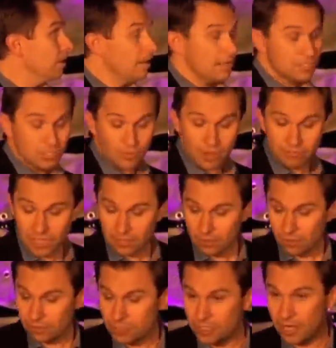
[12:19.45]
And so we have
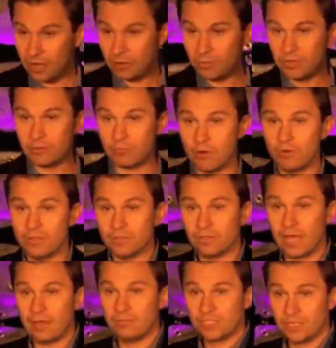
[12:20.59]
technology now. We grow in the
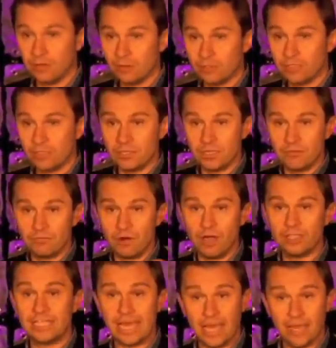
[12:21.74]
lab cells that give rise
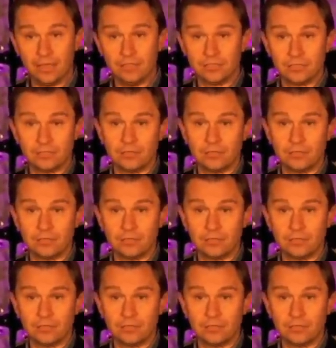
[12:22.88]
to eggs.